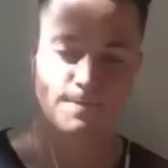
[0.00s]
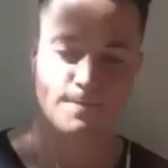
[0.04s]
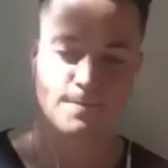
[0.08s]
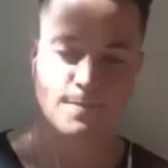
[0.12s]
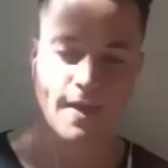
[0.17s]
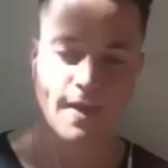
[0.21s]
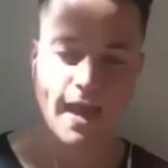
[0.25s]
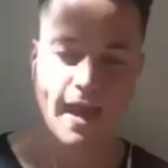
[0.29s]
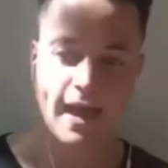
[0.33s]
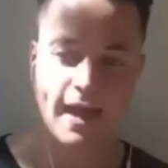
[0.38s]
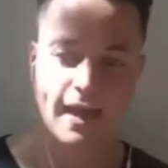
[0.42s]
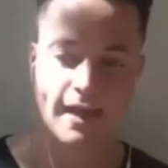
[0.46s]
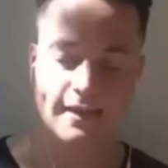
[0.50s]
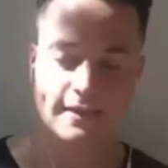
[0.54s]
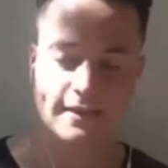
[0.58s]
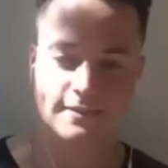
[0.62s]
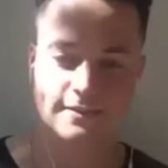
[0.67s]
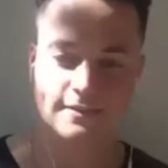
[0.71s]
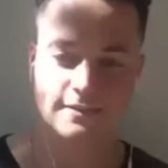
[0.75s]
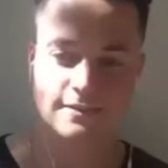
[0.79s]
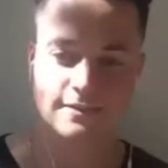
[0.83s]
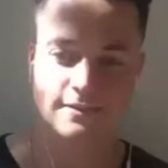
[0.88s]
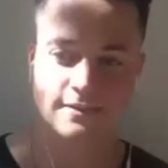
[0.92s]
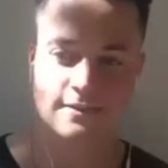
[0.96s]

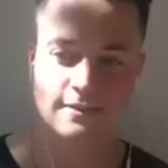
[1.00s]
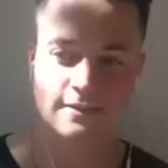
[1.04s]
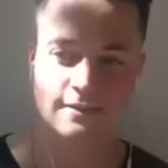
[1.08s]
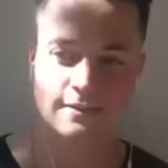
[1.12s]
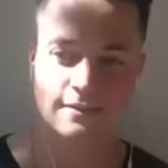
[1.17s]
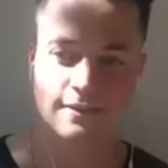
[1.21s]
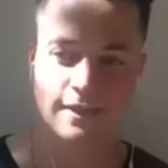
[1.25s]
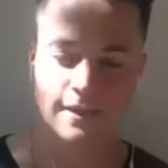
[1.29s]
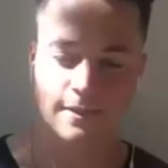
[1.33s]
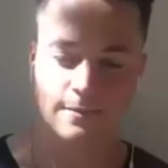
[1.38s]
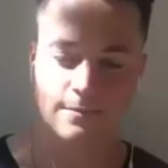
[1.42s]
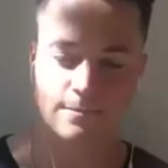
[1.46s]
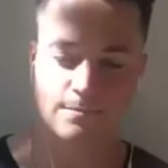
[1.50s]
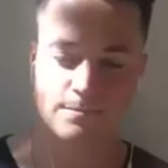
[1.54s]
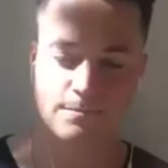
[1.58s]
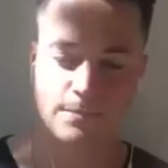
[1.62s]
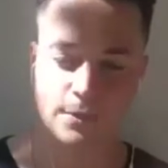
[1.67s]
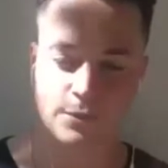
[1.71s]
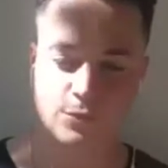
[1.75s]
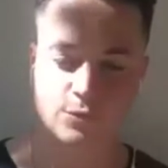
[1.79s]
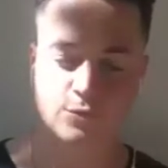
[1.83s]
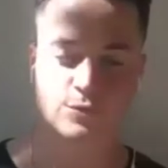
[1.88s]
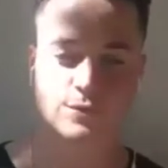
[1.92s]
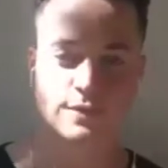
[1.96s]
and like
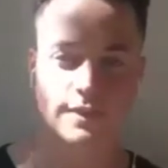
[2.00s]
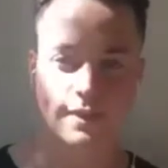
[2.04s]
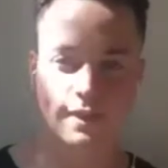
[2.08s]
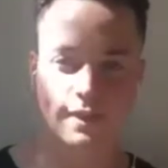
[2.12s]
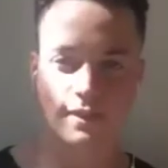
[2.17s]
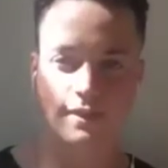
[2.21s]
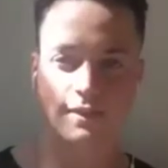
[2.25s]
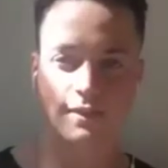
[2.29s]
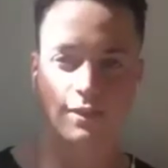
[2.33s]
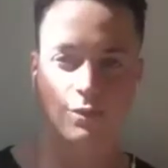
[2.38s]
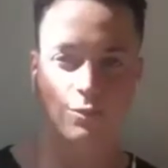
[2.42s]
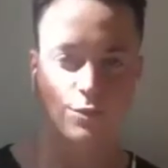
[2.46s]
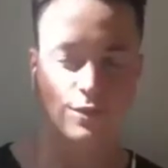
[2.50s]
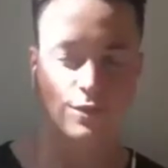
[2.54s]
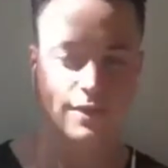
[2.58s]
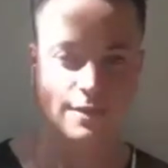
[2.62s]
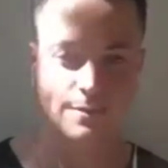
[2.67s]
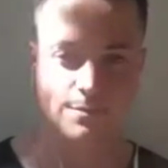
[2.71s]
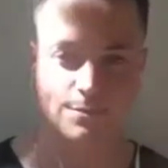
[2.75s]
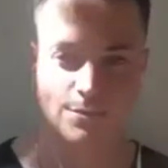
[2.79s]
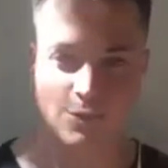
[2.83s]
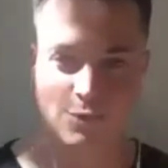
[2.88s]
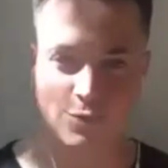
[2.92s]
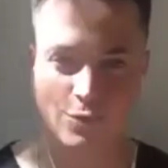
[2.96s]
building a really
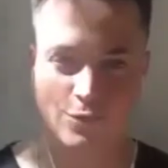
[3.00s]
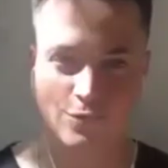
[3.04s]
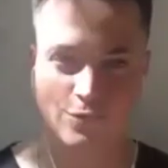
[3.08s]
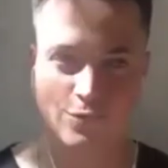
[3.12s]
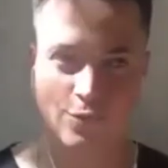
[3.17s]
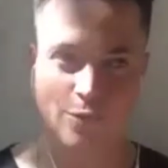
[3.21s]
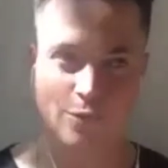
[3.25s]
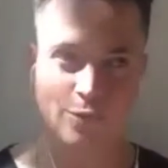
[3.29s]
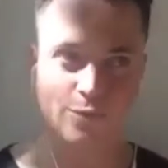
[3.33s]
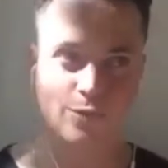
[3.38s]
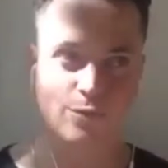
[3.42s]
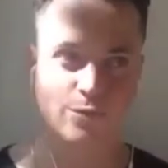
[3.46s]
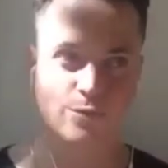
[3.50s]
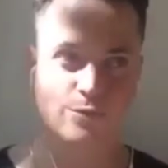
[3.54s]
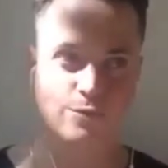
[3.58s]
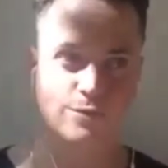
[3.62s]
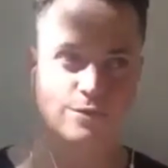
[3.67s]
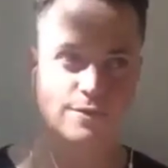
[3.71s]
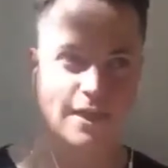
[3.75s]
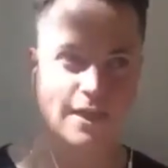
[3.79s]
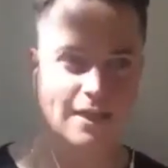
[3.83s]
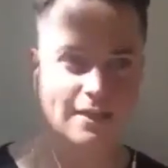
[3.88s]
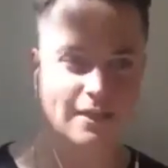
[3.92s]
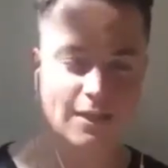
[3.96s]
beautiful
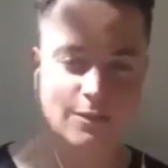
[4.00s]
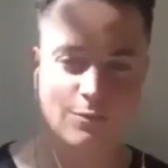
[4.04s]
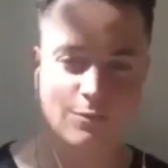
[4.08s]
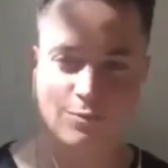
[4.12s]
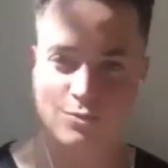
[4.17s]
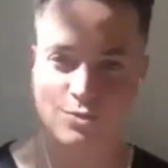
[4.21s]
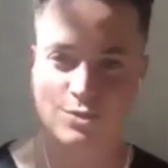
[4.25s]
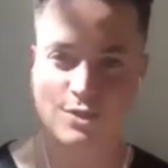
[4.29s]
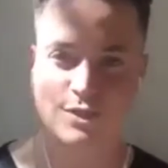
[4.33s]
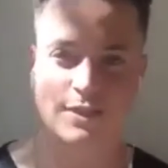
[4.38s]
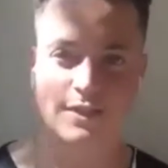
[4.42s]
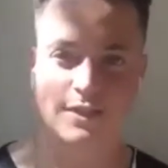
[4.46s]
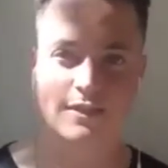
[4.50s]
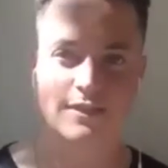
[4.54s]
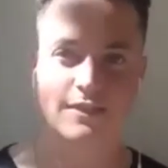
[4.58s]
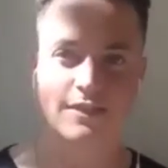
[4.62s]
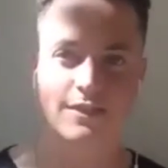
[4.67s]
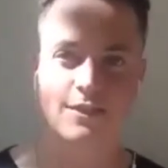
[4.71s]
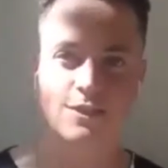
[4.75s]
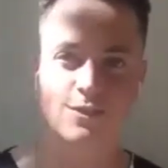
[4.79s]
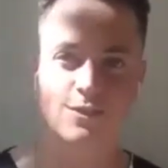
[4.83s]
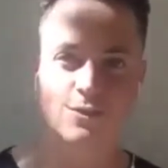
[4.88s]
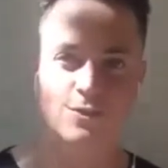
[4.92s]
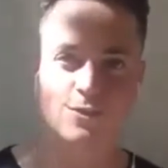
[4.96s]
daily routine
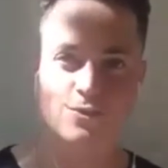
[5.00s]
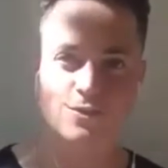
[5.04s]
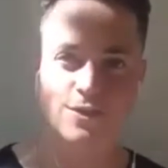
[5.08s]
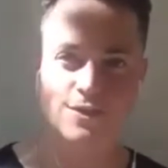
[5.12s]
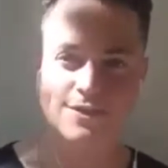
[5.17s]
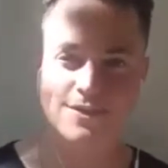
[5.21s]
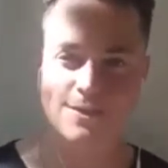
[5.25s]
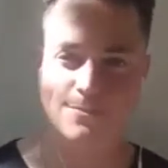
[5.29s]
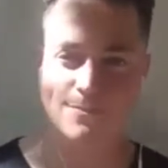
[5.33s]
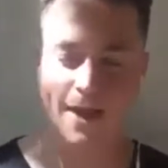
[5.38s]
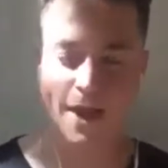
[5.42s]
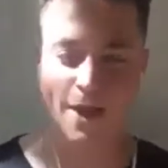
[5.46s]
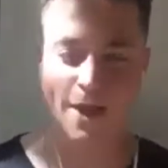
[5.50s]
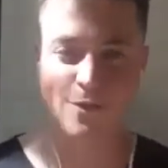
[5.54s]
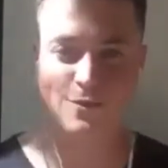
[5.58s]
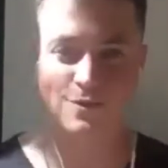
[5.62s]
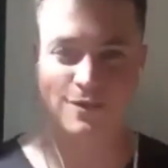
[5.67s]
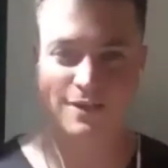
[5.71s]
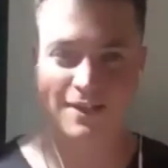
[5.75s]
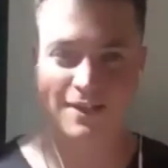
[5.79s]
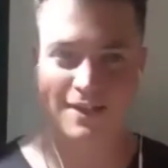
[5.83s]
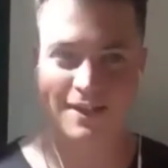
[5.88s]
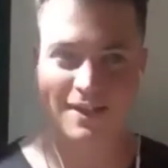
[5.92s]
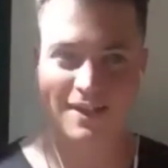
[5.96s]
here that's about